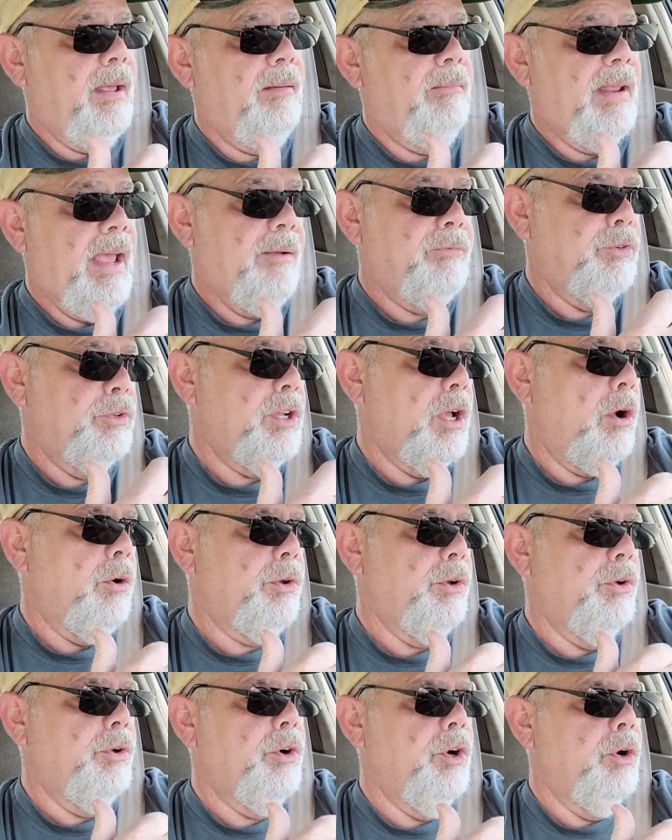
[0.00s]
after
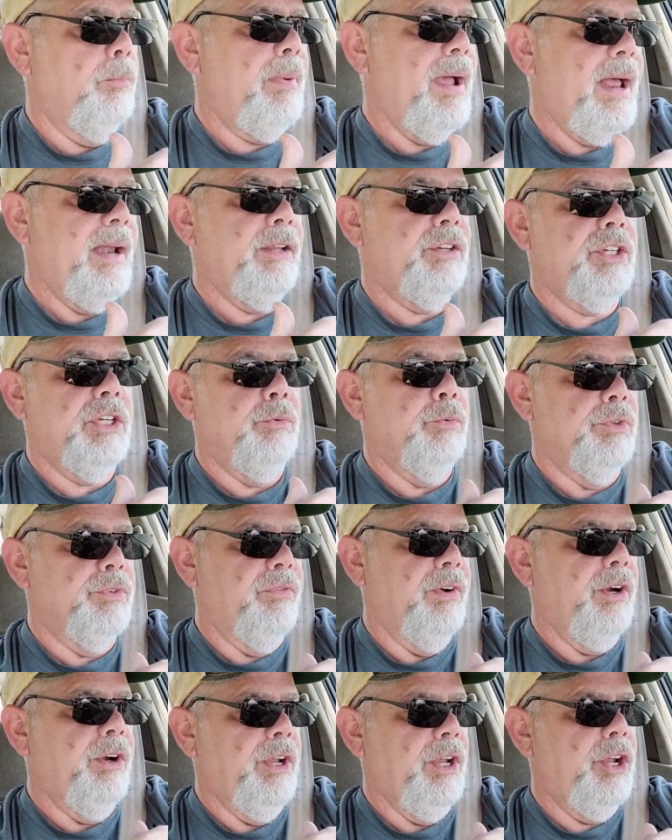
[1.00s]
talking to her about it, she was
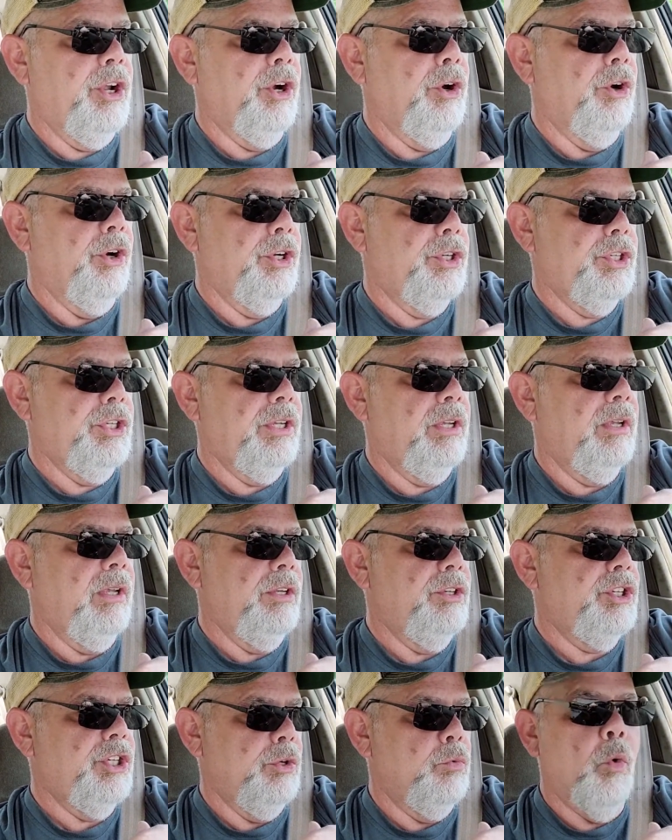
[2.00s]
very encouraging
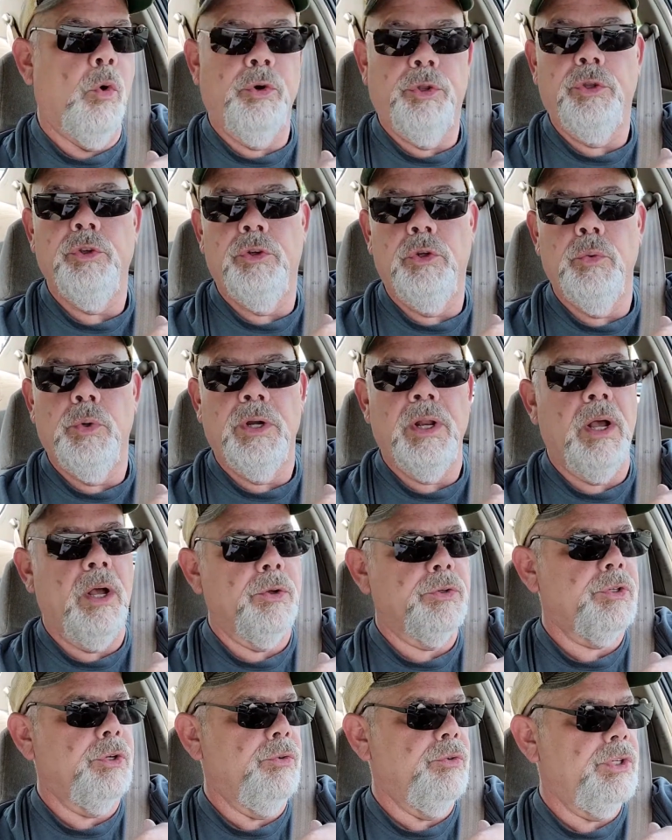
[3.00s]
and she wanted to do it
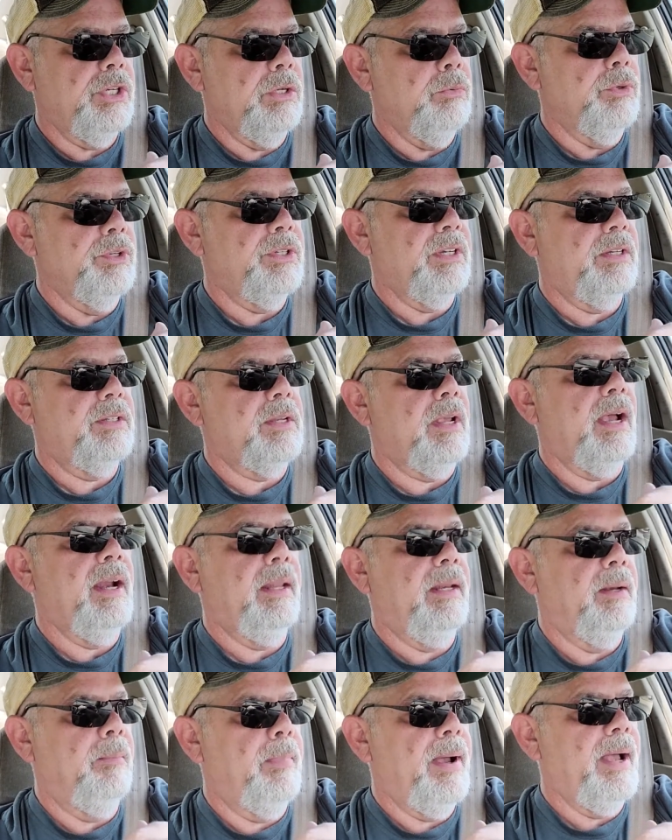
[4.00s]
also. She was
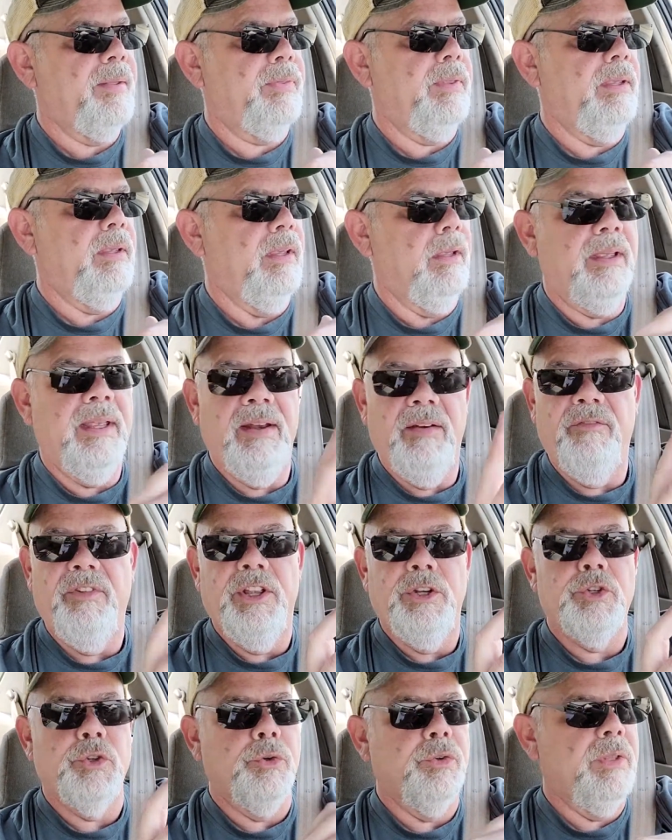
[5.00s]
excited about the
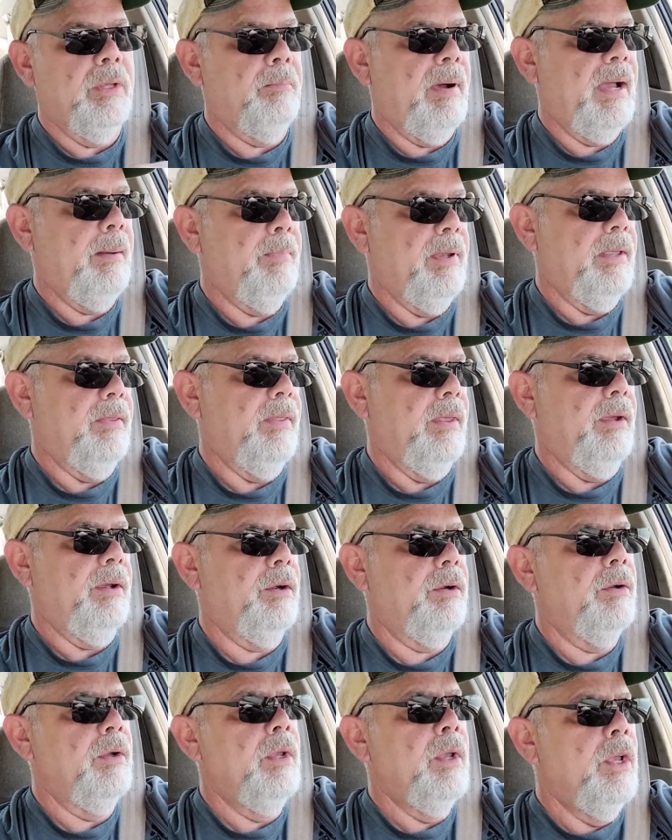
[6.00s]
adventure that might be in
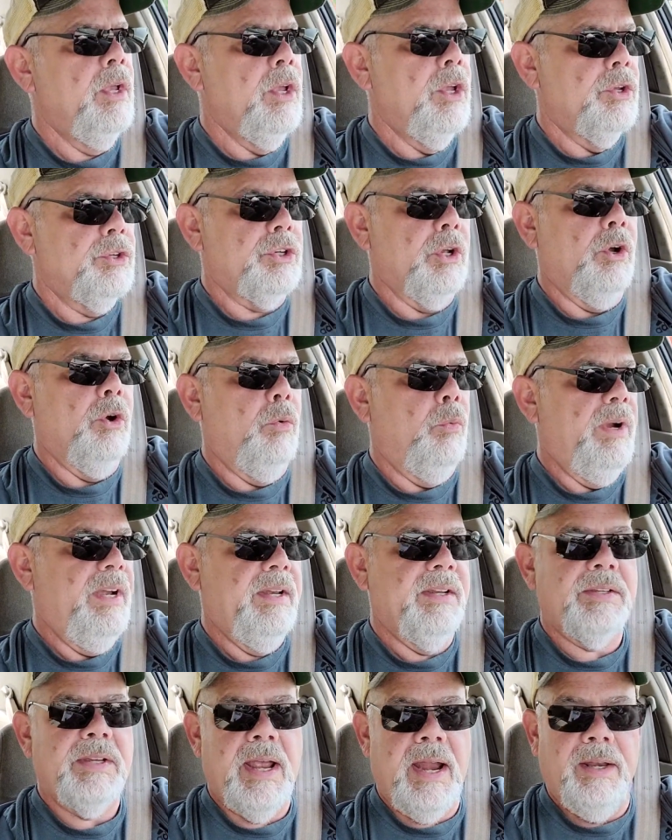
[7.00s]
there. So we
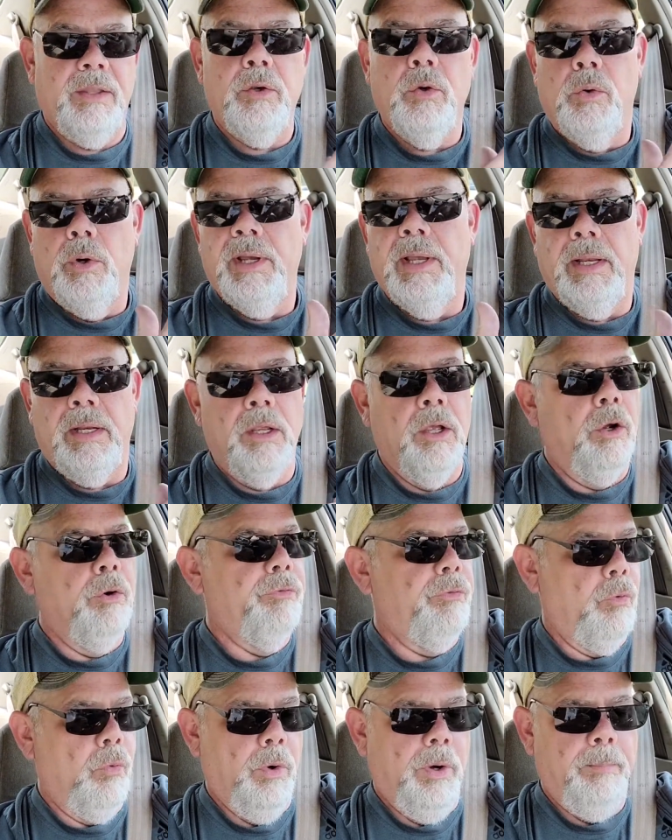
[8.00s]
decided to go ahead and go
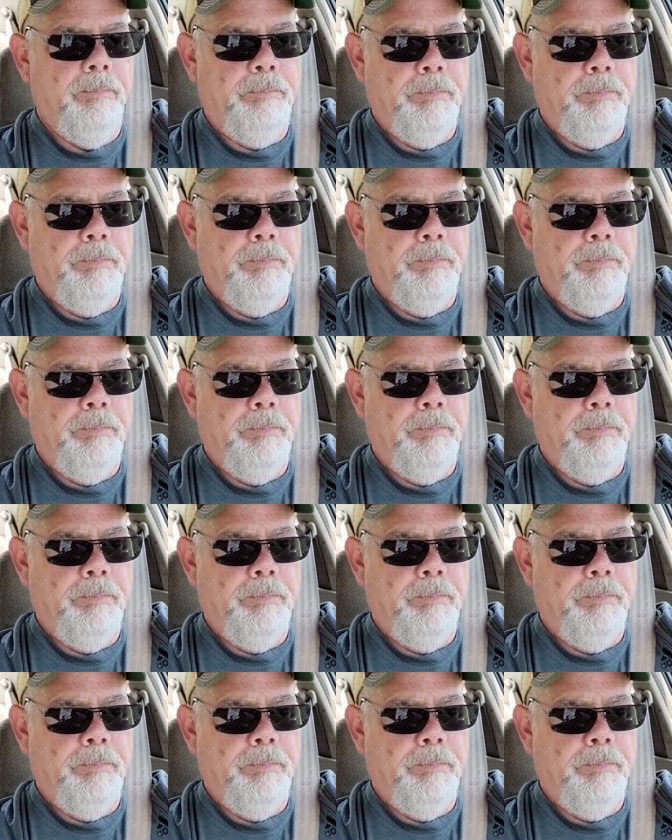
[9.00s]
for it.